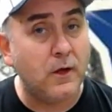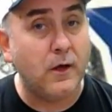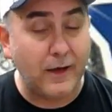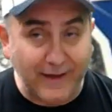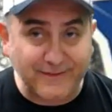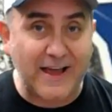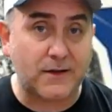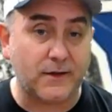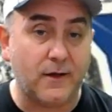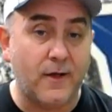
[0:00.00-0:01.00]

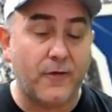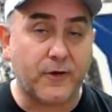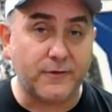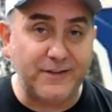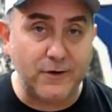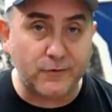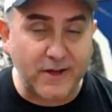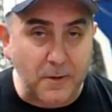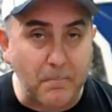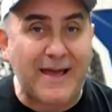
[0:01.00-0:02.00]
Exactly. Because he knows how to
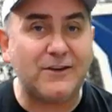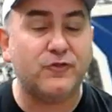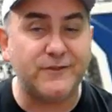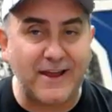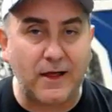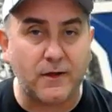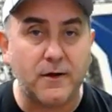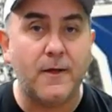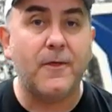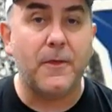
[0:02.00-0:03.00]
manage the talent,
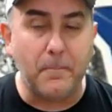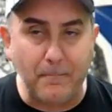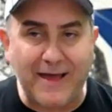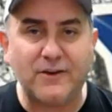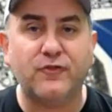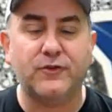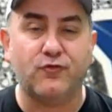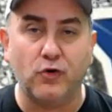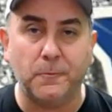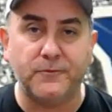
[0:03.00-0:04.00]
manage the
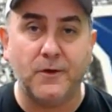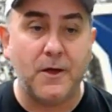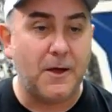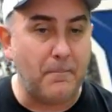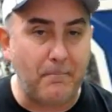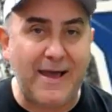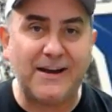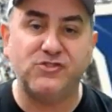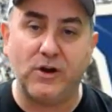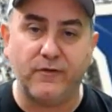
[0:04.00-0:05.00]
troops,
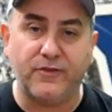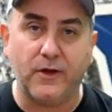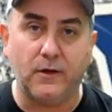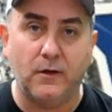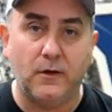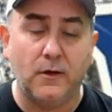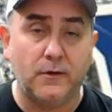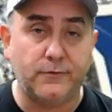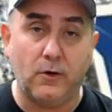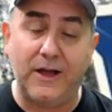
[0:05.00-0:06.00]
manage everything.
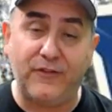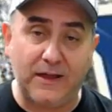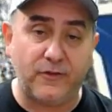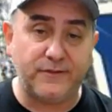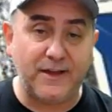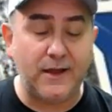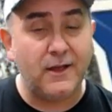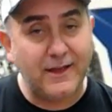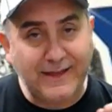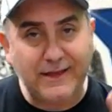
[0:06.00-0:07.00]
So at the end of the day,
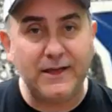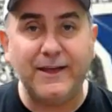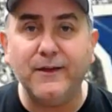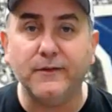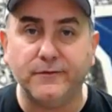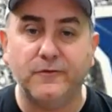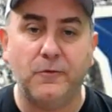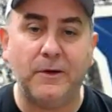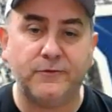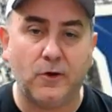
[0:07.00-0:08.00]
he is the
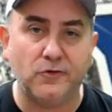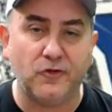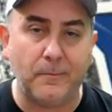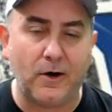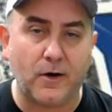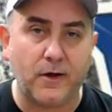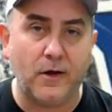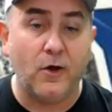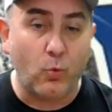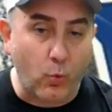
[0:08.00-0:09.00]
best coach in America.
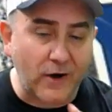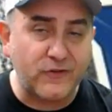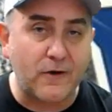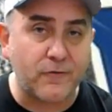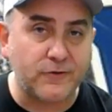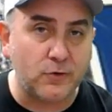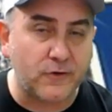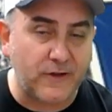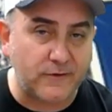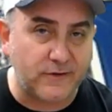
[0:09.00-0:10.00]
Watch out for Duke in
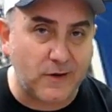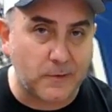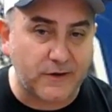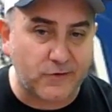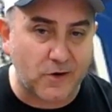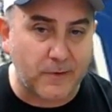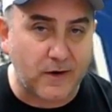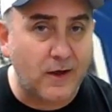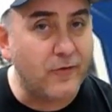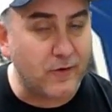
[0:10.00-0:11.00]
the NCAA tournament.
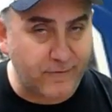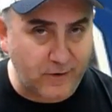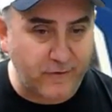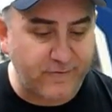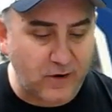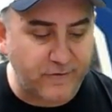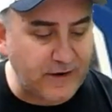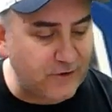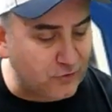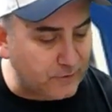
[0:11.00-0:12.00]
They're very, very
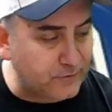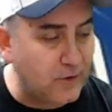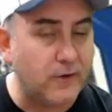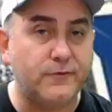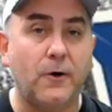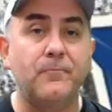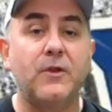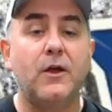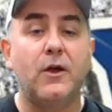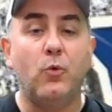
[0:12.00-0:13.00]
dangerous. So
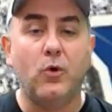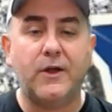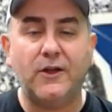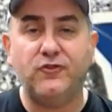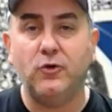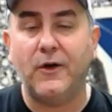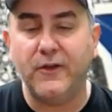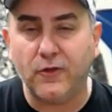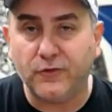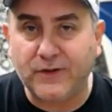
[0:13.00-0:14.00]
We'll catch you on the
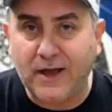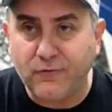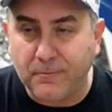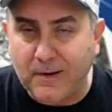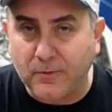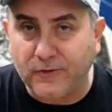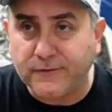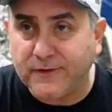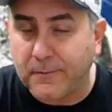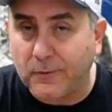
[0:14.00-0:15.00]
other side. Remember, this
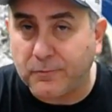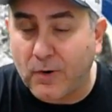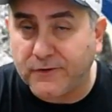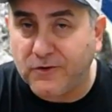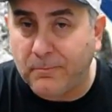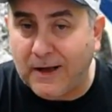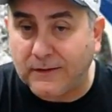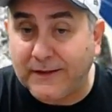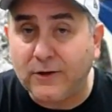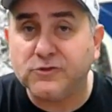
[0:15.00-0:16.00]
segment was brought to you by
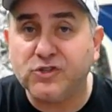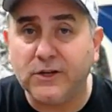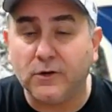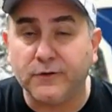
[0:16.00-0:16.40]
Legal Shield,